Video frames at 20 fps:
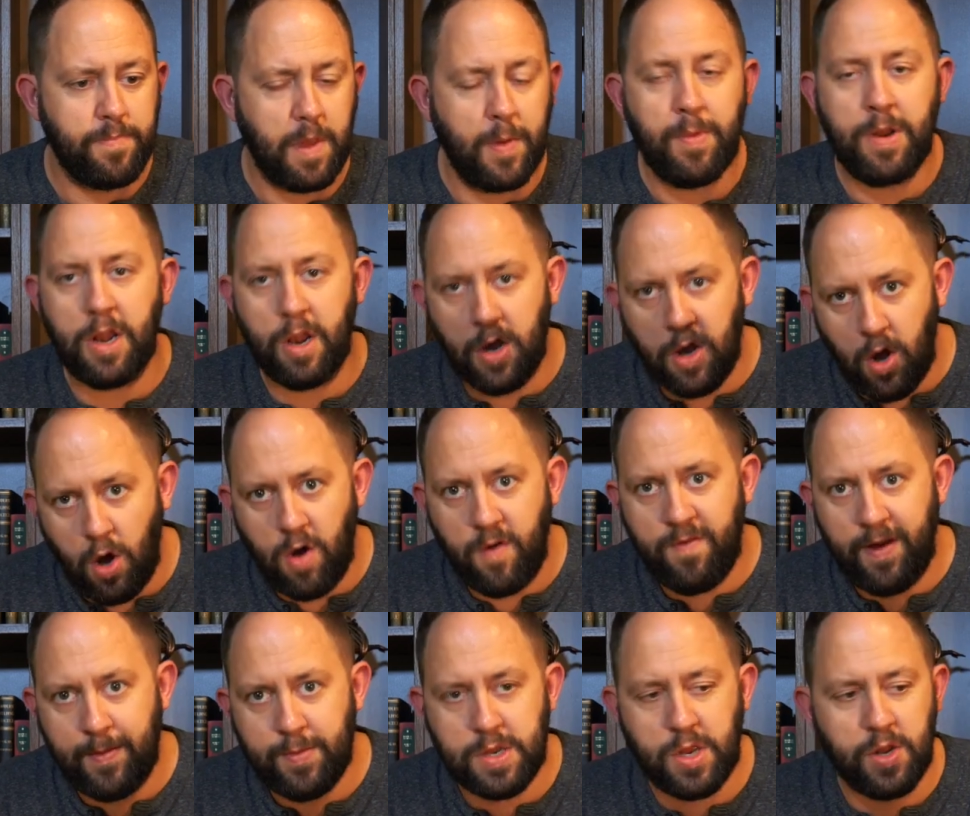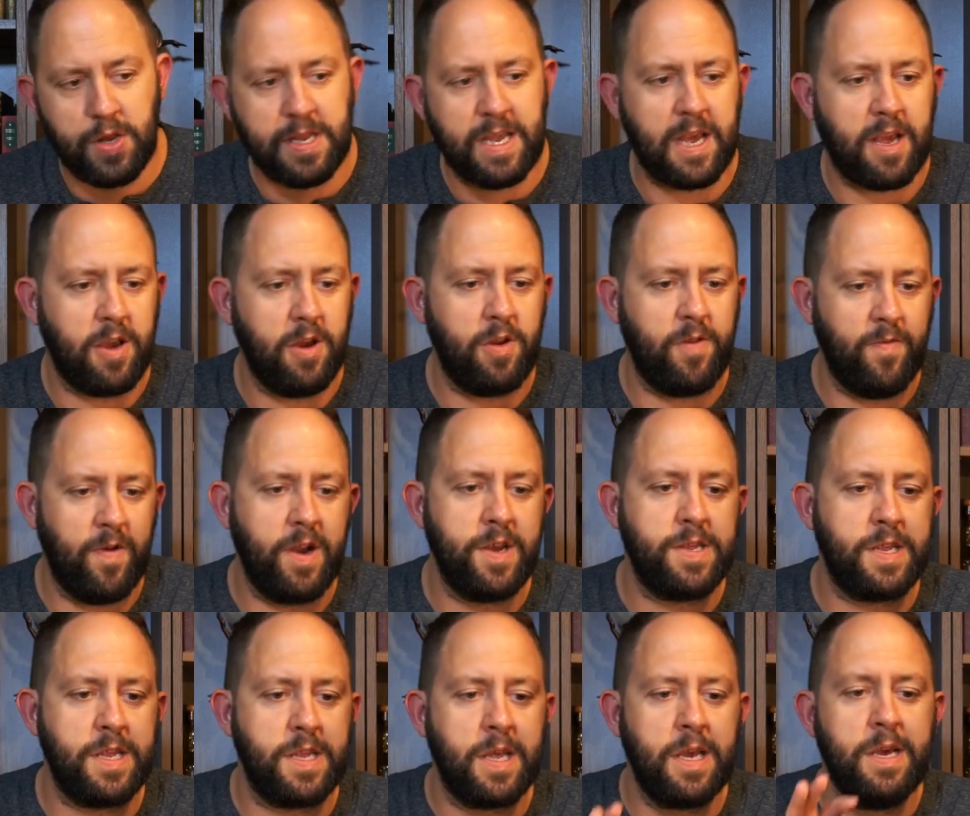I mean, a lot of Amazon's Echo
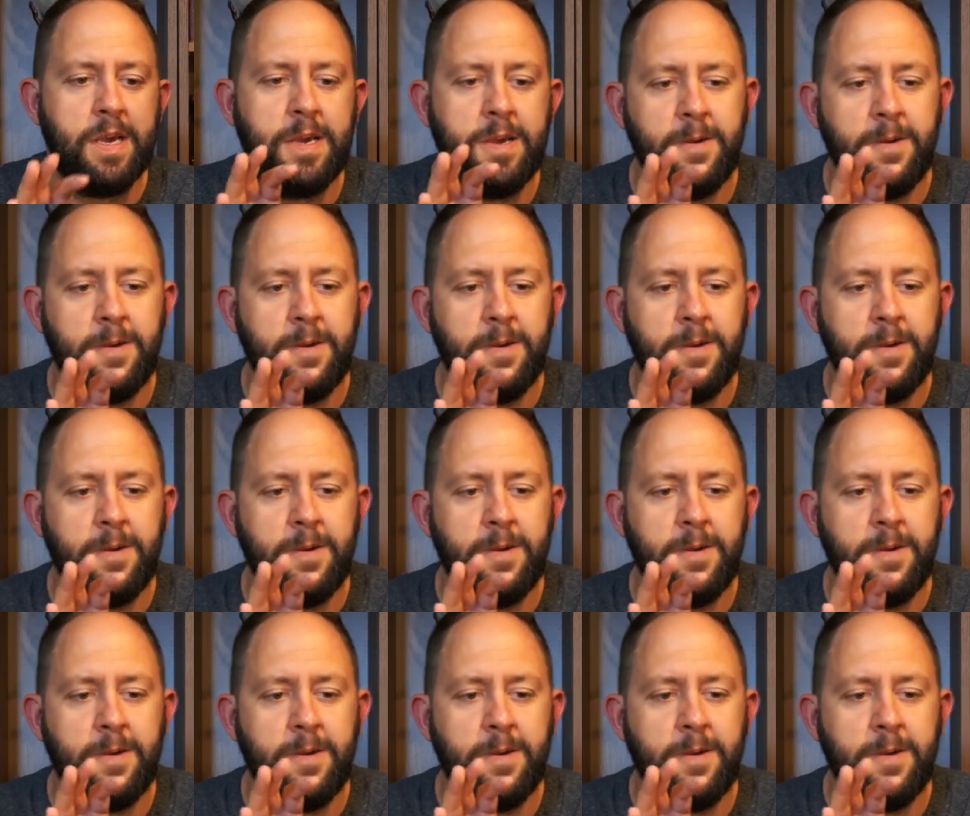devices